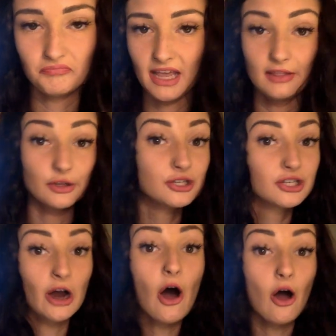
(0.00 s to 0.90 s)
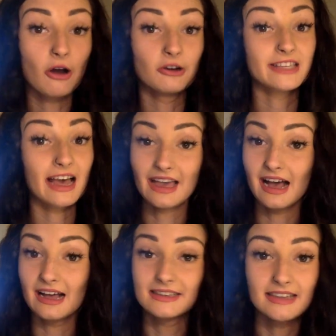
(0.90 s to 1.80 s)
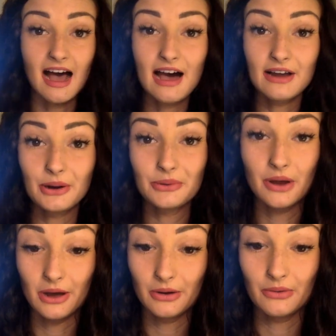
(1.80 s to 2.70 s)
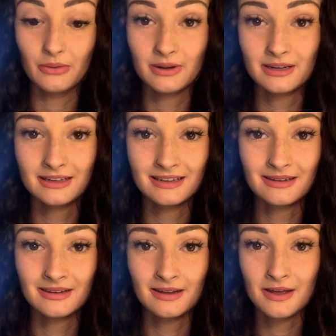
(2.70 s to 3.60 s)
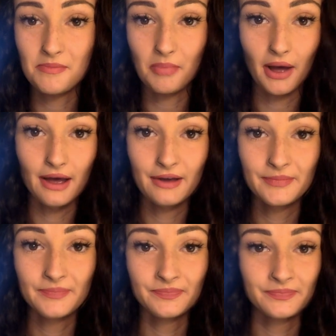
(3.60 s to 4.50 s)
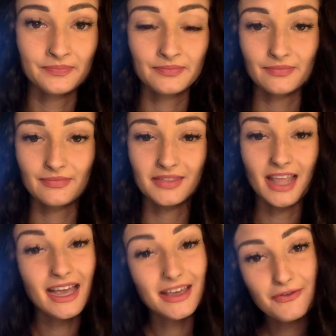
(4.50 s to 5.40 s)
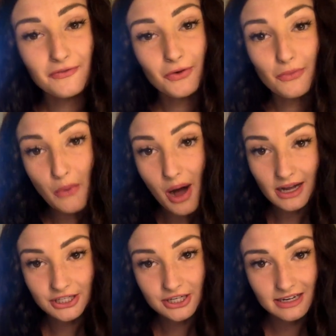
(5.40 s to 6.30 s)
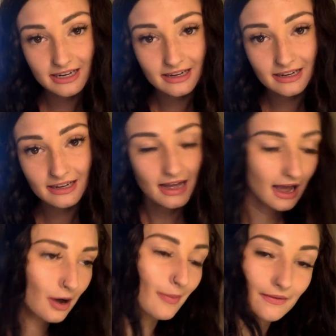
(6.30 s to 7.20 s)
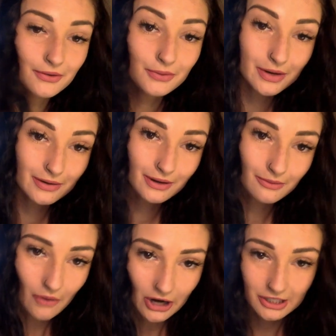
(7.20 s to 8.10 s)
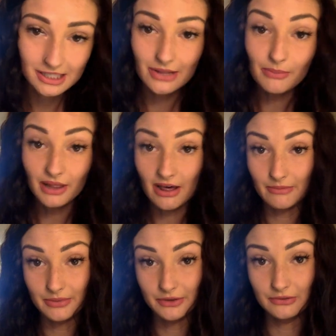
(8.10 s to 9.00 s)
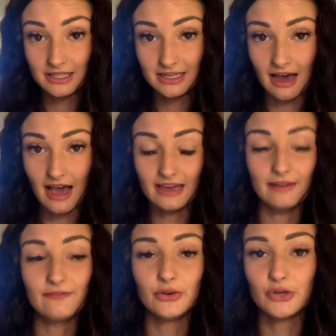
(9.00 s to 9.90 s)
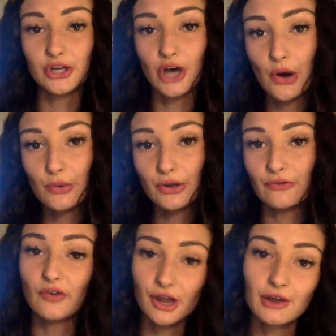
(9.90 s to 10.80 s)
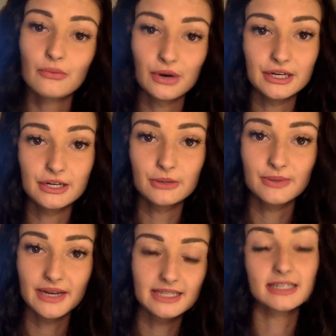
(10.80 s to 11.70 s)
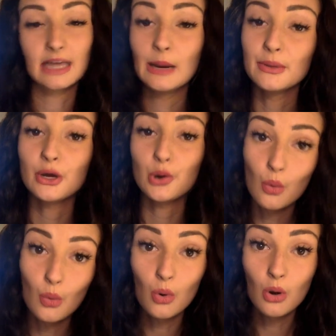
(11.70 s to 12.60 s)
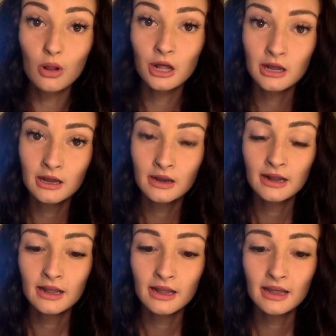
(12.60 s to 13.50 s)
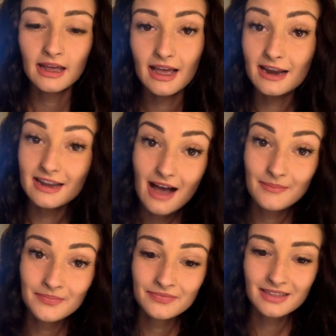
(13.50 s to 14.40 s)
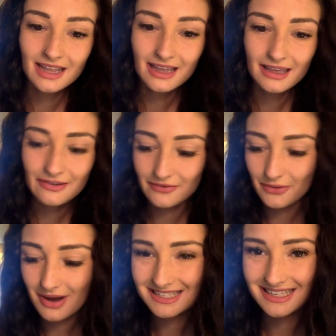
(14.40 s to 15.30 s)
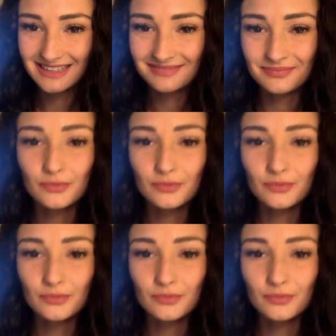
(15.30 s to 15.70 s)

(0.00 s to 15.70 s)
in the stars, I guess. I don't know. But thank you for watching. I hope everyone watches the blood moon tonight. And if you don't, you're freaking weird because it's going to be cool. And yeah, thank you for watching.